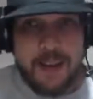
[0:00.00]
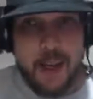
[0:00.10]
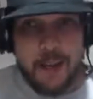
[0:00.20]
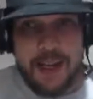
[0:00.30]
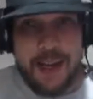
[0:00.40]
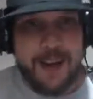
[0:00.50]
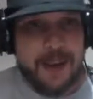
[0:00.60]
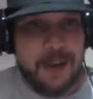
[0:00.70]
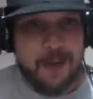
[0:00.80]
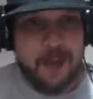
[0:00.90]
come
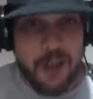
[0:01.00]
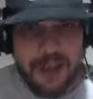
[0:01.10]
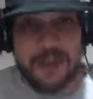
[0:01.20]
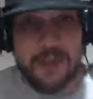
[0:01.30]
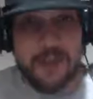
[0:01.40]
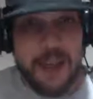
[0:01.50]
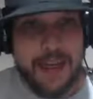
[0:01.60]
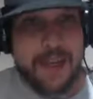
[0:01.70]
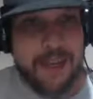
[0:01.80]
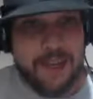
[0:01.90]
down to judges
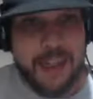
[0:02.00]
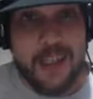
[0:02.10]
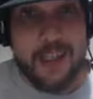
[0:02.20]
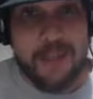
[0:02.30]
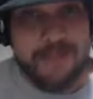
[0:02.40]
making a decision.